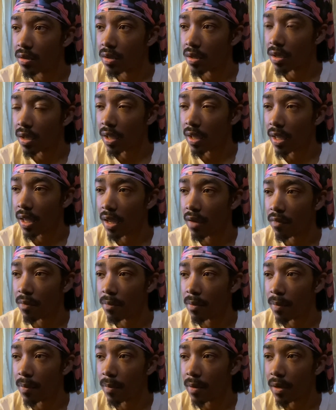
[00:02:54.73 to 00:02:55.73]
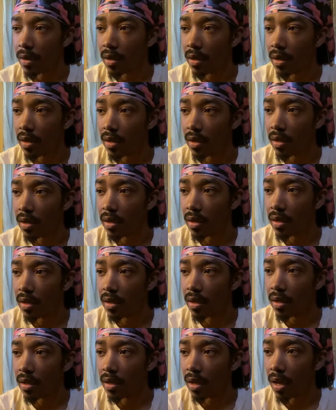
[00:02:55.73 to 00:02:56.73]
I can't remember.
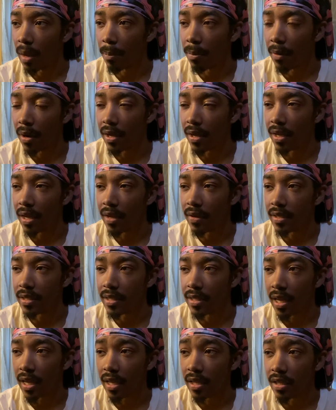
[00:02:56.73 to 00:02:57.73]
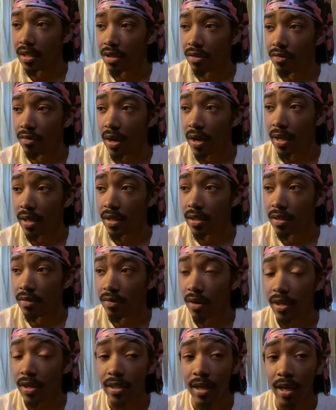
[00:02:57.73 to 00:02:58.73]
I probably gave the second to Rex.
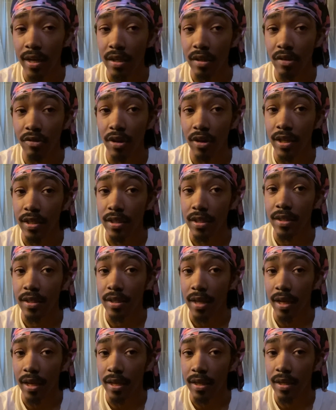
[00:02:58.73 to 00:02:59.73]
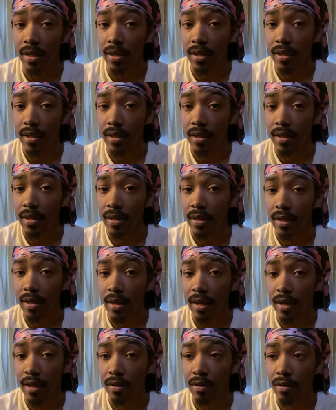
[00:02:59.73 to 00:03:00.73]
Rex had a crazy second.
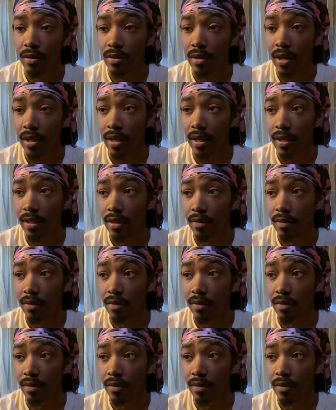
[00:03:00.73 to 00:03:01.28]
I ain't gonna lie, I liked the